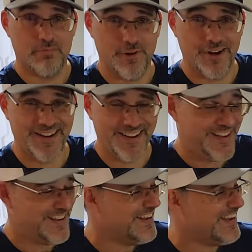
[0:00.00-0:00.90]
right?
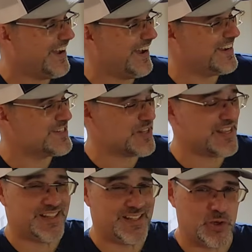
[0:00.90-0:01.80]
So
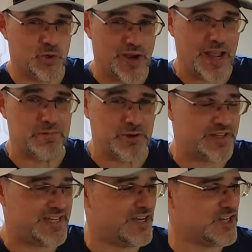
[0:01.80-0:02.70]
they'll grab your
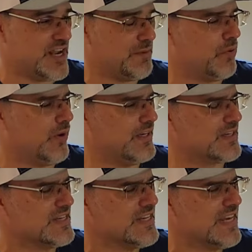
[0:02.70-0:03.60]
attention at
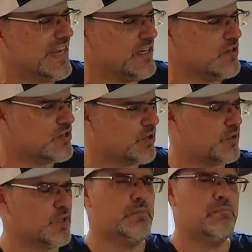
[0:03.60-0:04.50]
points, and you
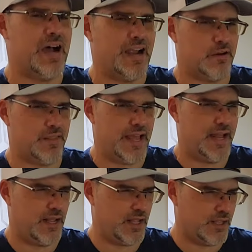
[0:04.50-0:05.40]
start to admire
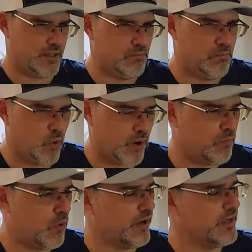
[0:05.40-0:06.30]
that more
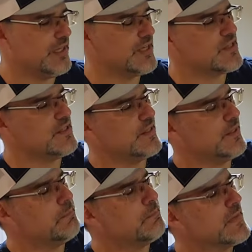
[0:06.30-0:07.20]
and more you listen to
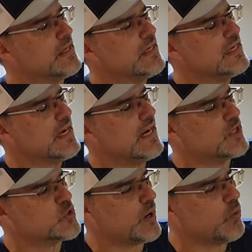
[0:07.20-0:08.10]

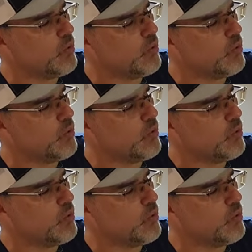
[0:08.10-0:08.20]
them. So I